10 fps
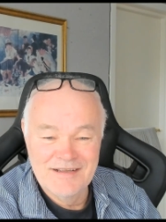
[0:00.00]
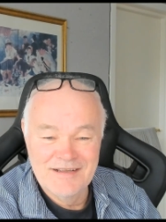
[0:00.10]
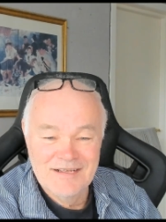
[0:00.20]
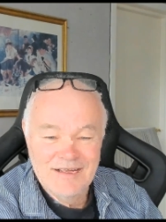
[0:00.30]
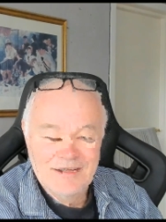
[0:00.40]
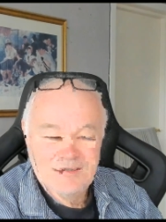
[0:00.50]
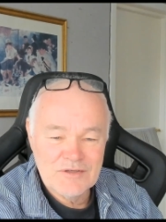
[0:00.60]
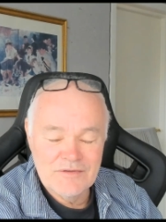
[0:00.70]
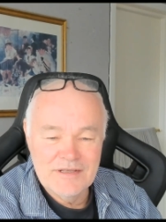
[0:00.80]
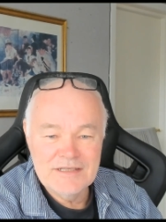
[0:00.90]
so
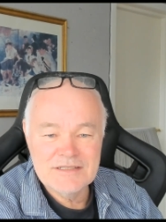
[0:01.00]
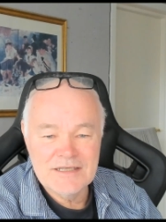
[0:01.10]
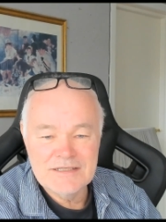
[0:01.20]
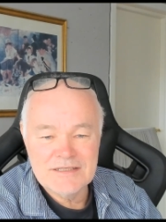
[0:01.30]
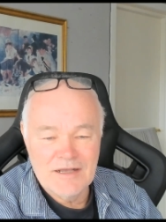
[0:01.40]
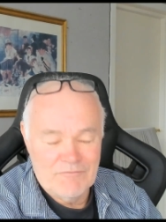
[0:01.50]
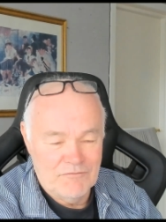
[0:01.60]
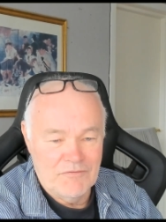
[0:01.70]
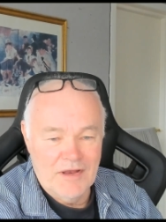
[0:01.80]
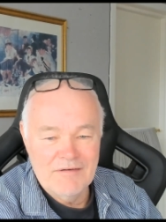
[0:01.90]
this is a
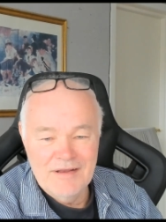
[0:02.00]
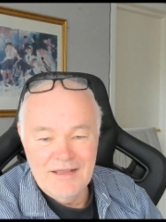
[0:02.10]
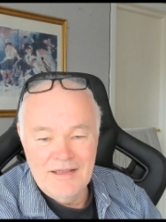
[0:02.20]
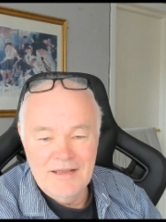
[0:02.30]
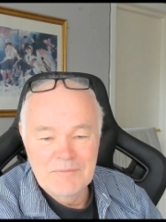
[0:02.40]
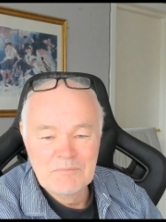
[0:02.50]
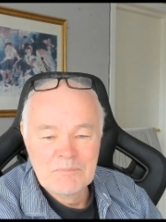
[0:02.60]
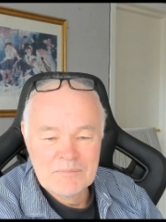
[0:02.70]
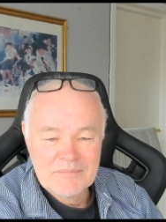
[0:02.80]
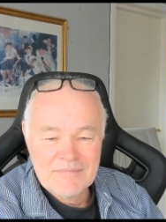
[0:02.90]
very
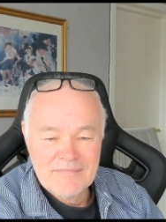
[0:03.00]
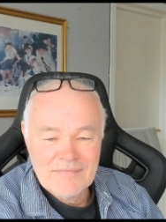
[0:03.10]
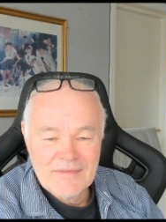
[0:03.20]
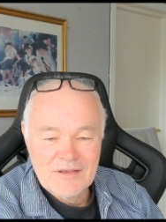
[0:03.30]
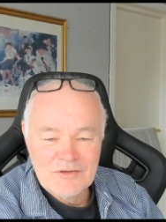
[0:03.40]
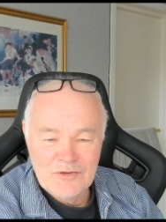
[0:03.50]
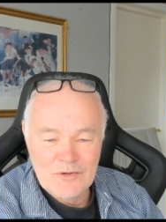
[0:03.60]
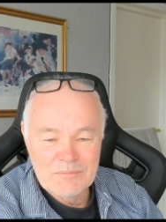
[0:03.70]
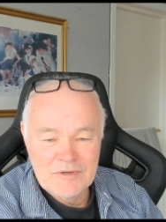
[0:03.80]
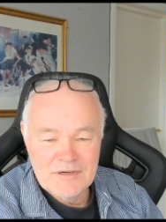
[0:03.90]

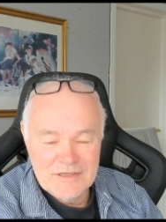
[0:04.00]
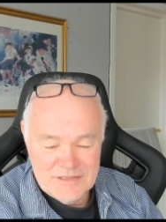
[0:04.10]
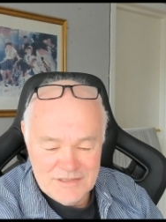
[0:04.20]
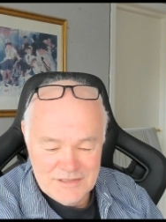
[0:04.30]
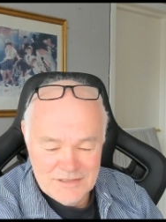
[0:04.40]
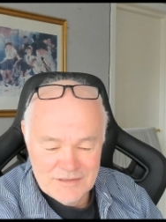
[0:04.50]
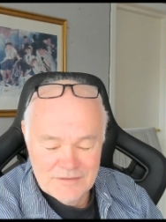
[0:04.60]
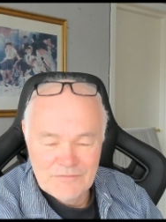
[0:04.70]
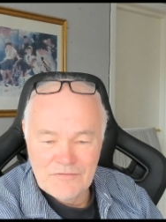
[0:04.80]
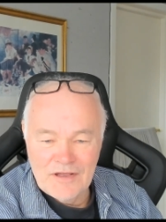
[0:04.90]
humorous,
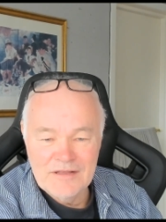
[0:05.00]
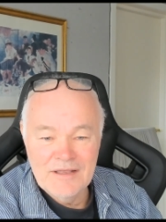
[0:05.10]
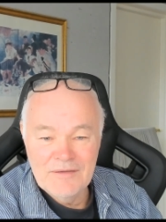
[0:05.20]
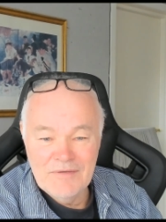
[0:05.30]
funny video.